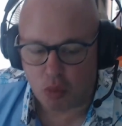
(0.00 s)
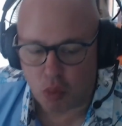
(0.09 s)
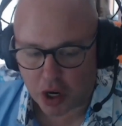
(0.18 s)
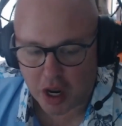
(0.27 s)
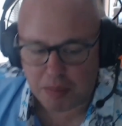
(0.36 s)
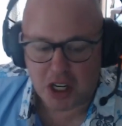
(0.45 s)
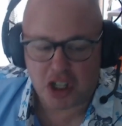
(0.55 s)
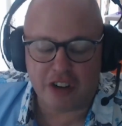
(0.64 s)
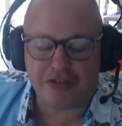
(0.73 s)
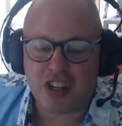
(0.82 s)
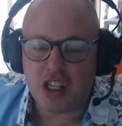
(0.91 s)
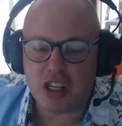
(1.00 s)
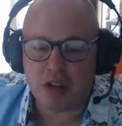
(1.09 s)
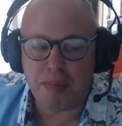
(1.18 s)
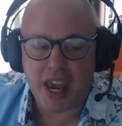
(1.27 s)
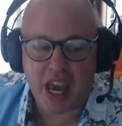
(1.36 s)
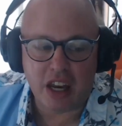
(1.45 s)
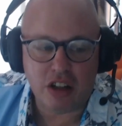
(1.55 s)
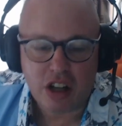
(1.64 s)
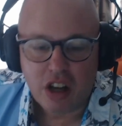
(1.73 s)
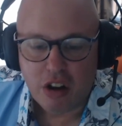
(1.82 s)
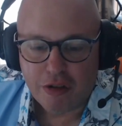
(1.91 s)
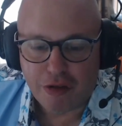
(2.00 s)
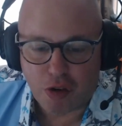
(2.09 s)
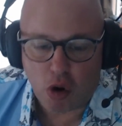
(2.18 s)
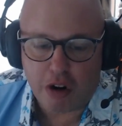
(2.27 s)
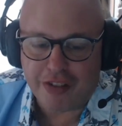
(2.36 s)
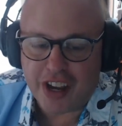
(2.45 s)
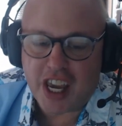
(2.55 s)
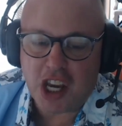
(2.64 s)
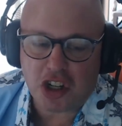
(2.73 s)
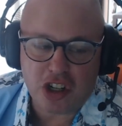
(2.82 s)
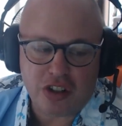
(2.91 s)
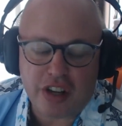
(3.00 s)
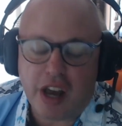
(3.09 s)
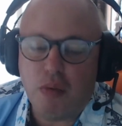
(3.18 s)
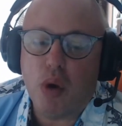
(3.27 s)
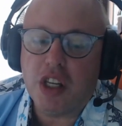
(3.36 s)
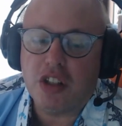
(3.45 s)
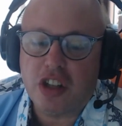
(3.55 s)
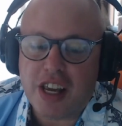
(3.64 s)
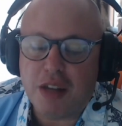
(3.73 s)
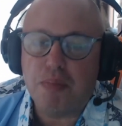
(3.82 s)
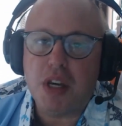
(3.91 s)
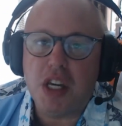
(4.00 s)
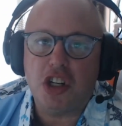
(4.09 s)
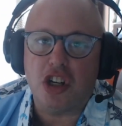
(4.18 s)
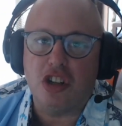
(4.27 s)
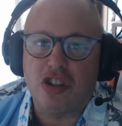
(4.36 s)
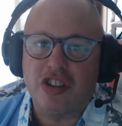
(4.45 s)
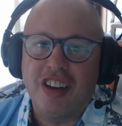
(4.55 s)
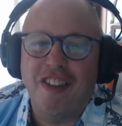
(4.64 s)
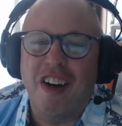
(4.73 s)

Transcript: we're going to be shifting demand for vacations on white sand beaches